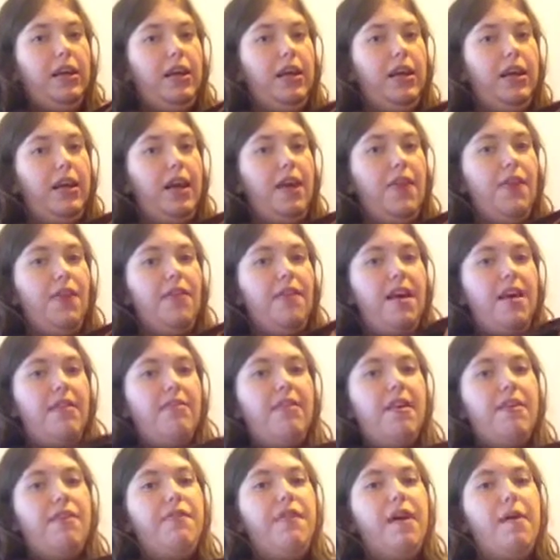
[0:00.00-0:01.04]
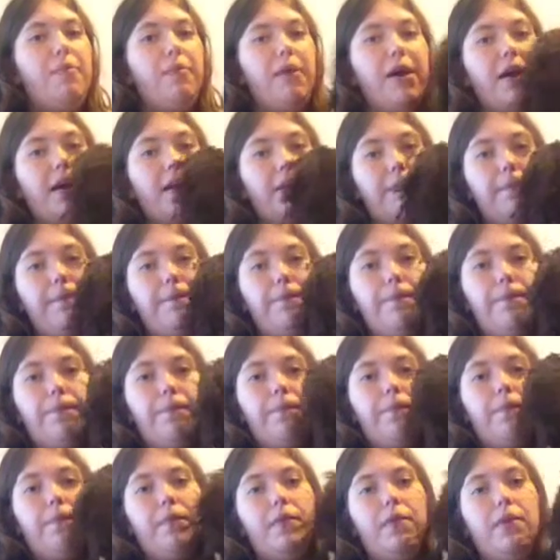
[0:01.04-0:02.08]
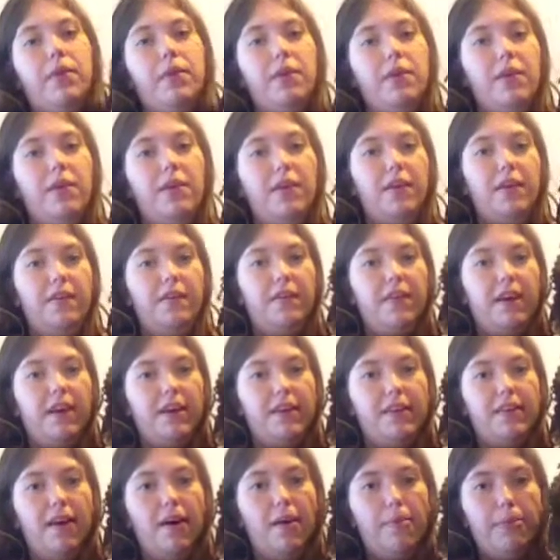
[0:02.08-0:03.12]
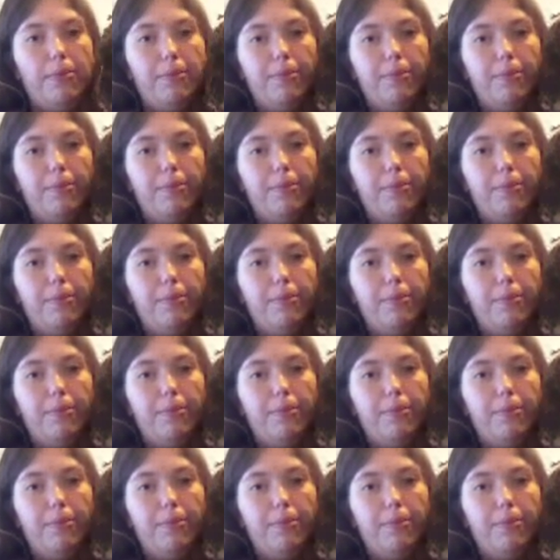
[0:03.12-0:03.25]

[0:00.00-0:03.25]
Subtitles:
get this excess fabric and tuck it up.